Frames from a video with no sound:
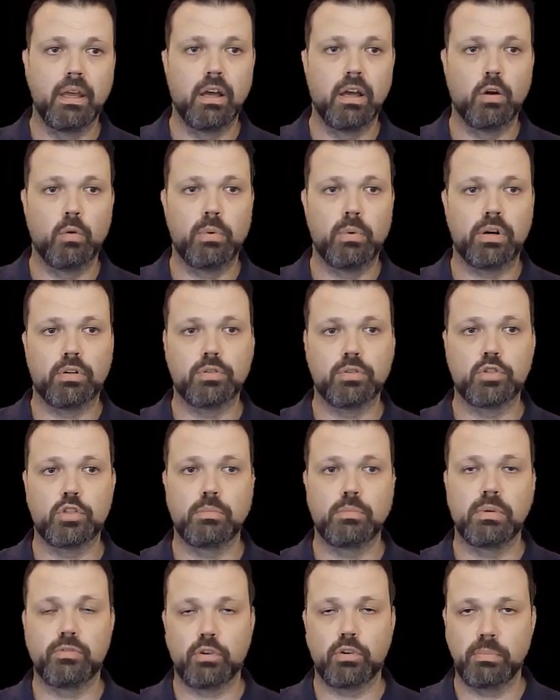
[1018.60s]
We are
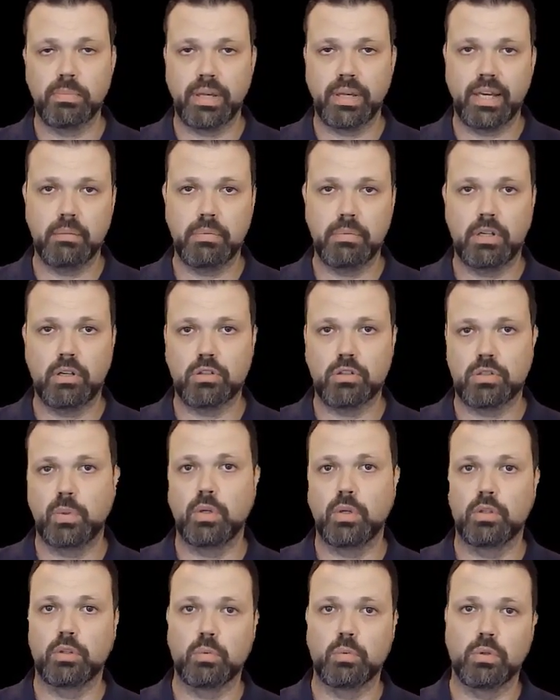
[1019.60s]
consuming from the end because we
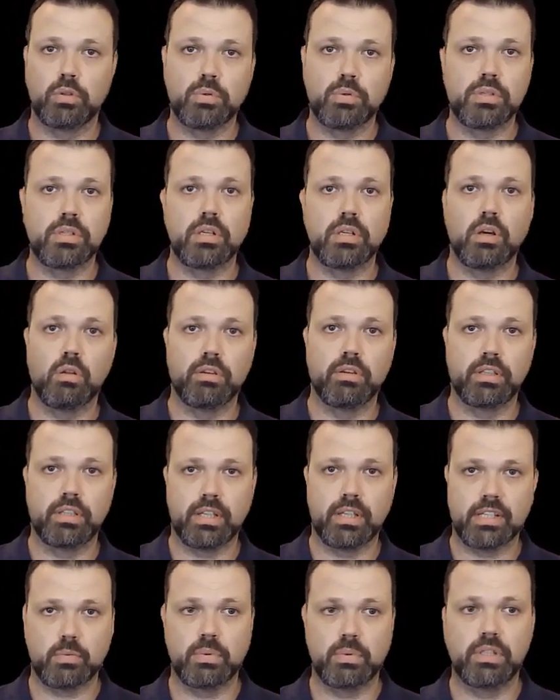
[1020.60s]
don't want to see all the
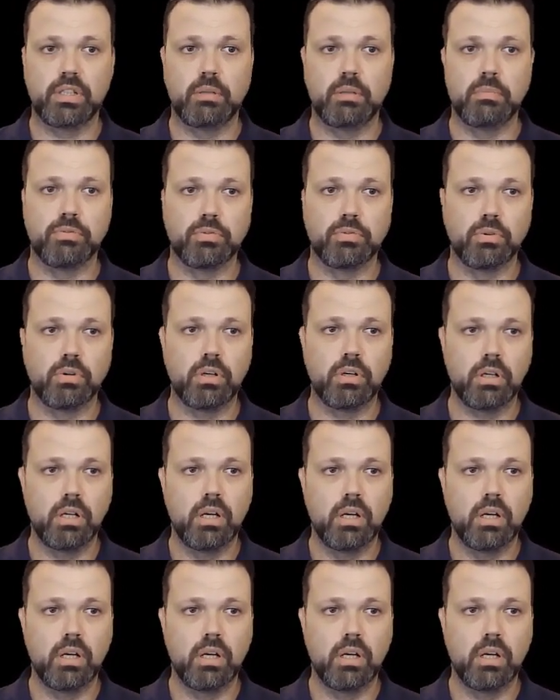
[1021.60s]
tests we did before.